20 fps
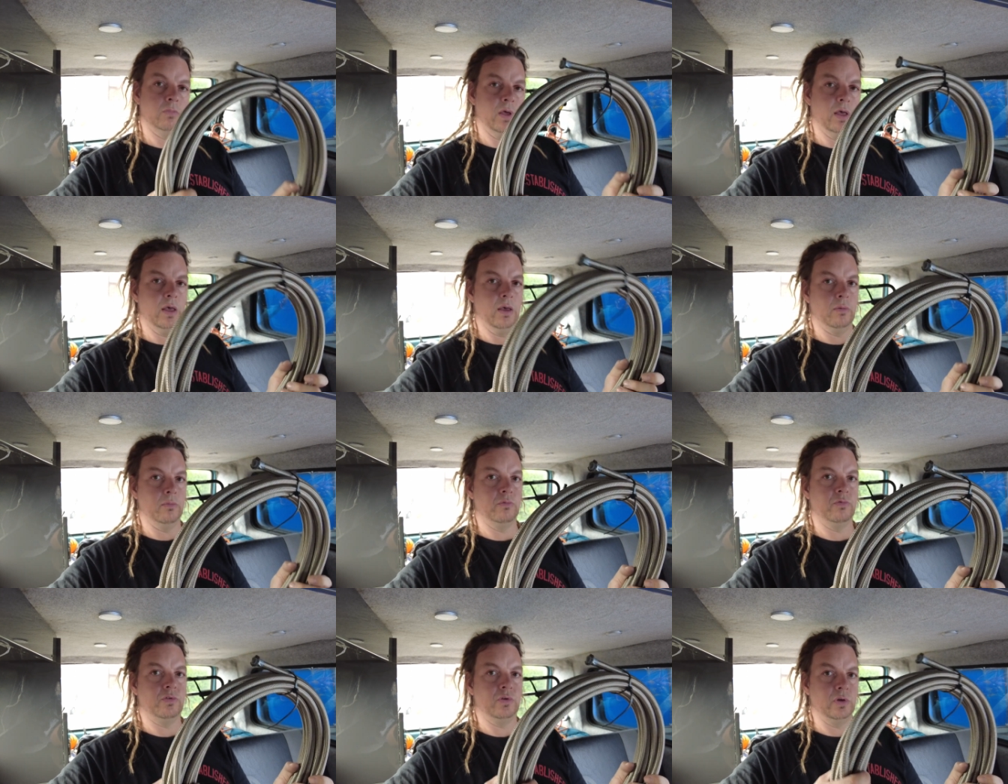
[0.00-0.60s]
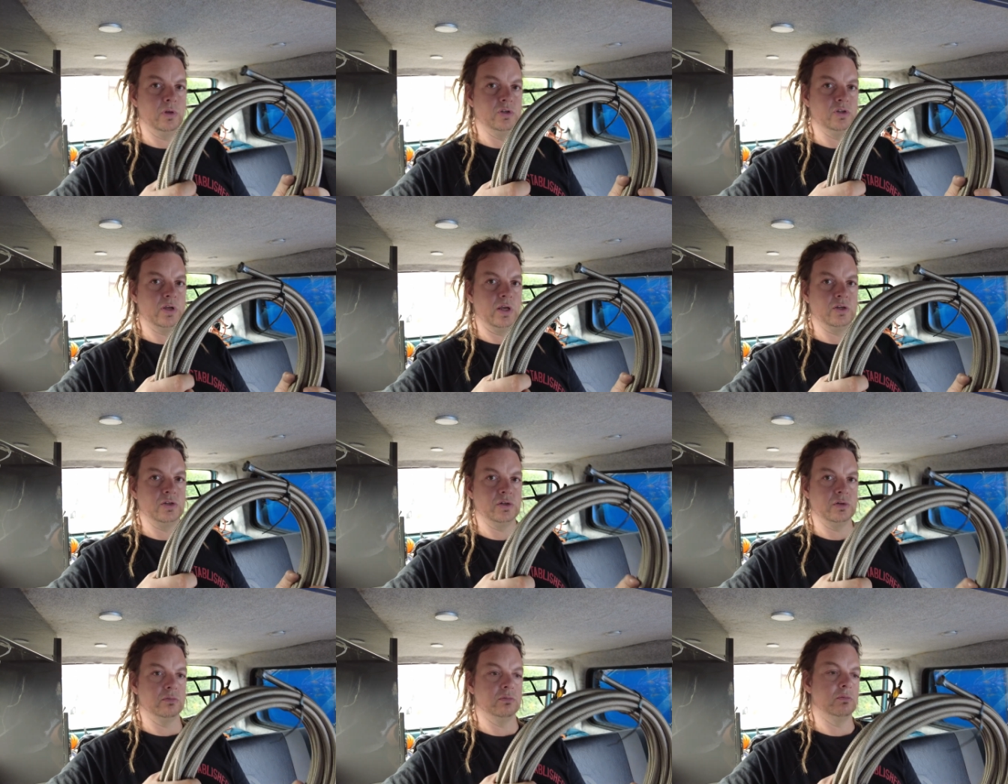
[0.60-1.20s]
um, fuel
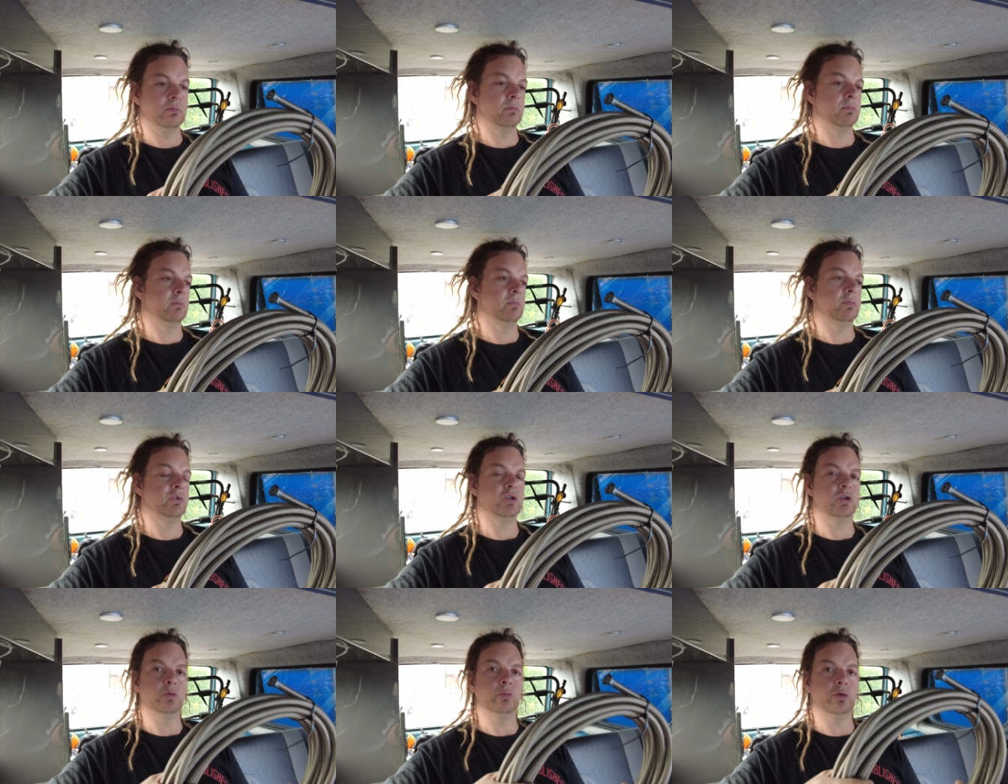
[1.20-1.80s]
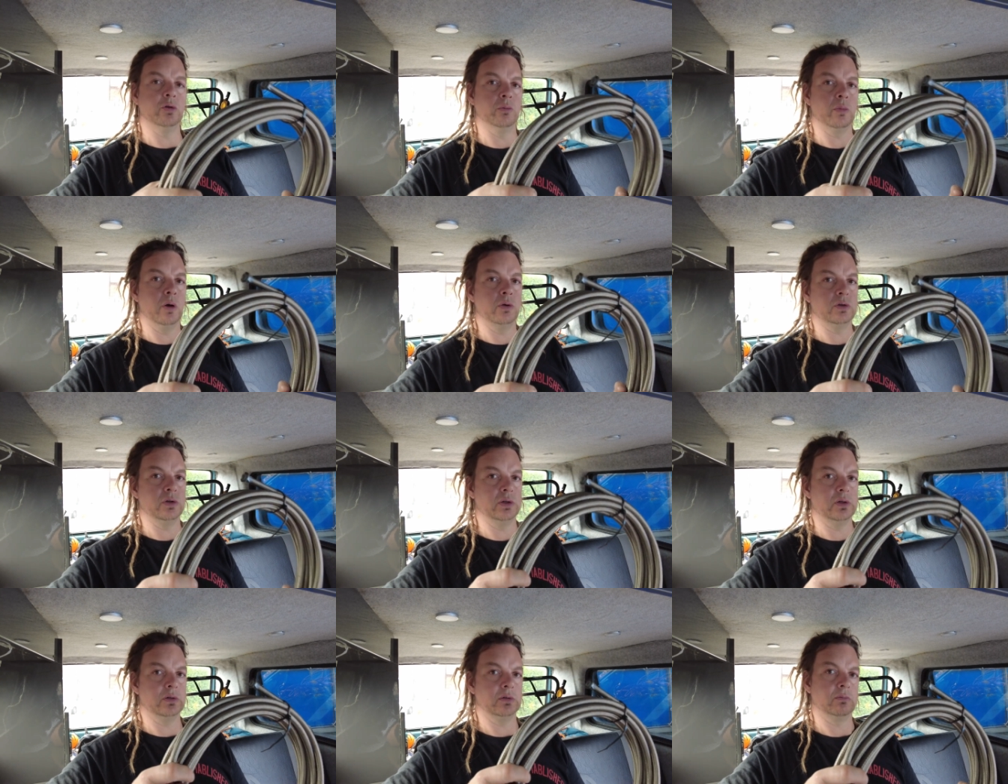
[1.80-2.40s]
injection Subaru
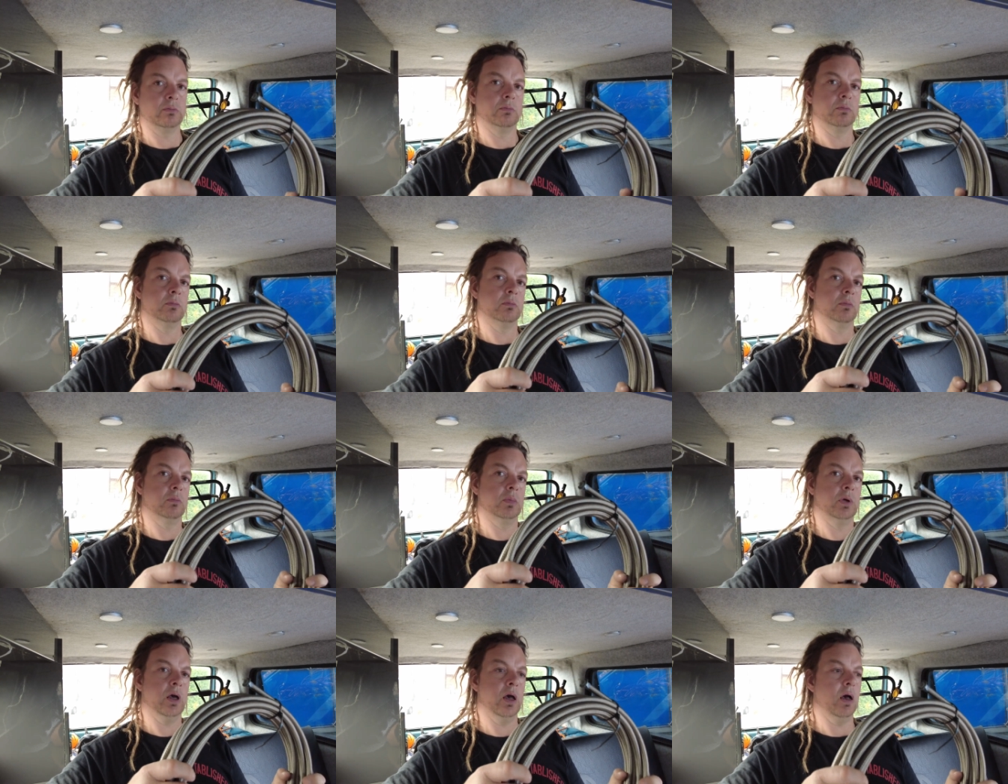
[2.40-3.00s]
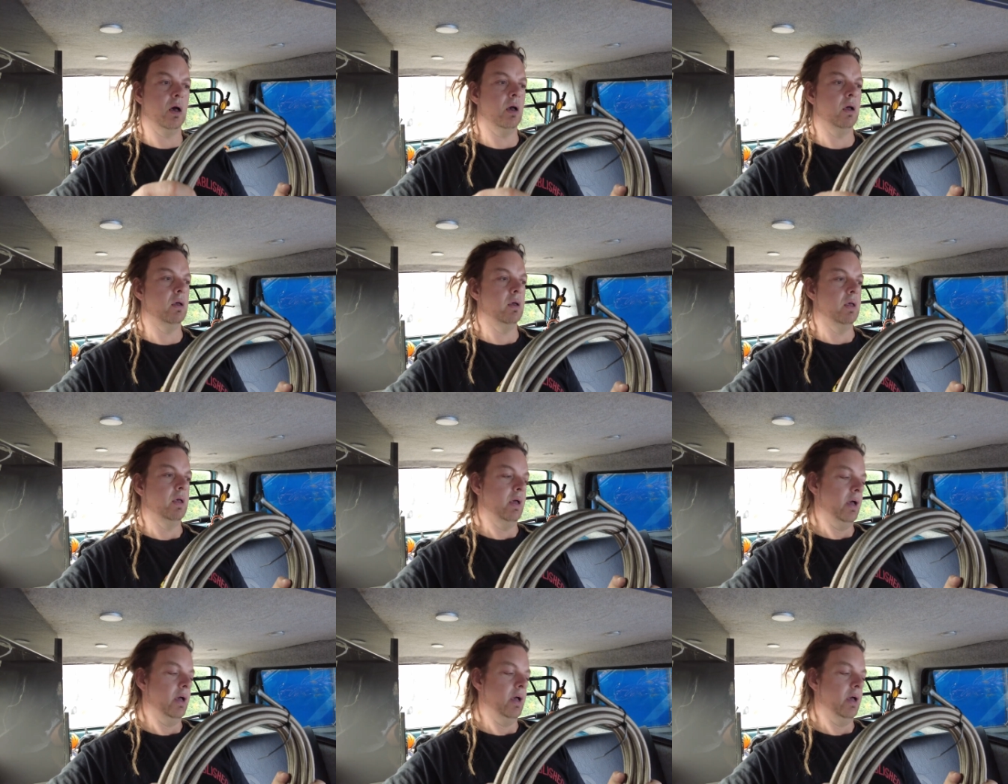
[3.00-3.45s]
motored car.